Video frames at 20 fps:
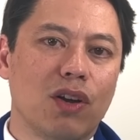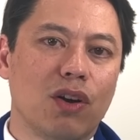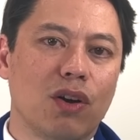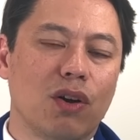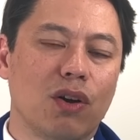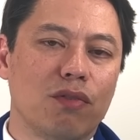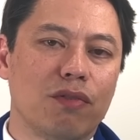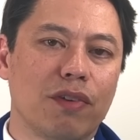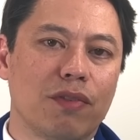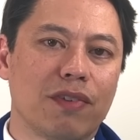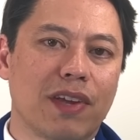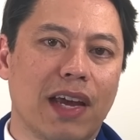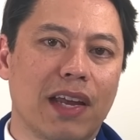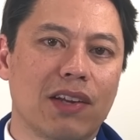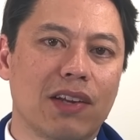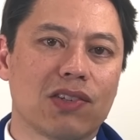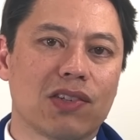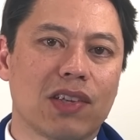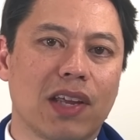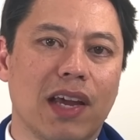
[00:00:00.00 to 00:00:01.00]
of
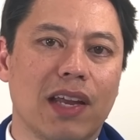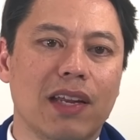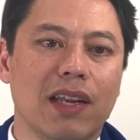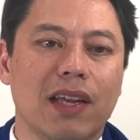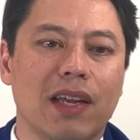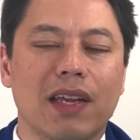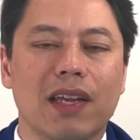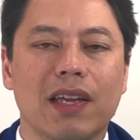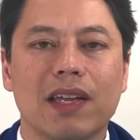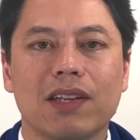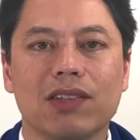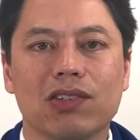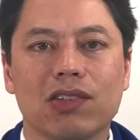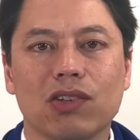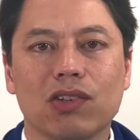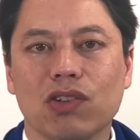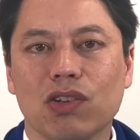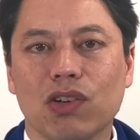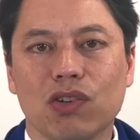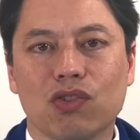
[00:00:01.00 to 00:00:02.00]
Afghanistan in
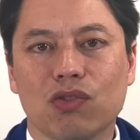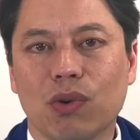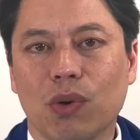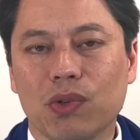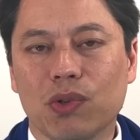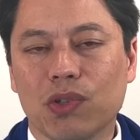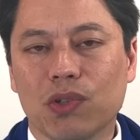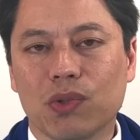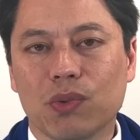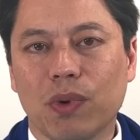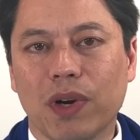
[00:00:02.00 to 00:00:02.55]
such an atrocious